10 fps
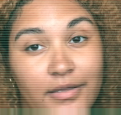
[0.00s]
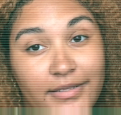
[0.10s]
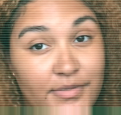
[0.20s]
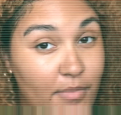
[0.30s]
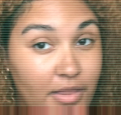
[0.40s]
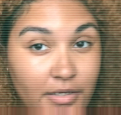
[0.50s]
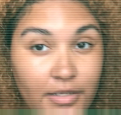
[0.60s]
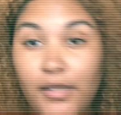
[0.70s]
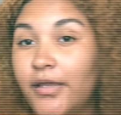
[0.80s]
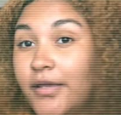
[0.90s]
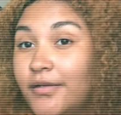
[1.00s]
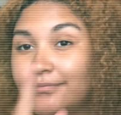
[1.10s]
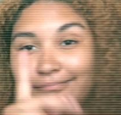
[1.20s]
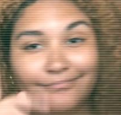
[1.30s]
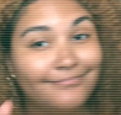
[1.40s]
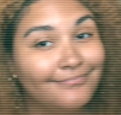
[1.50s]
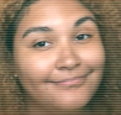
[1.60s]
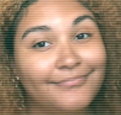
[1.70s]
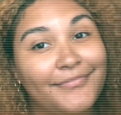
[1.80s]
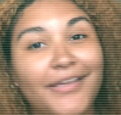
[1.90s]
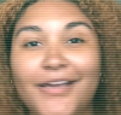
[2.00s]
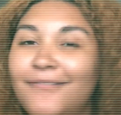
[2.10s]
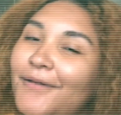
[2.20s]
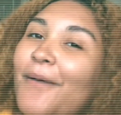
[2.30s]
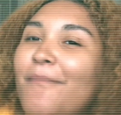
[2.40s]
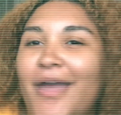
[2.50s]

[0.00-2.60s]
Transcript: it's Melanie again. Yeah, I'm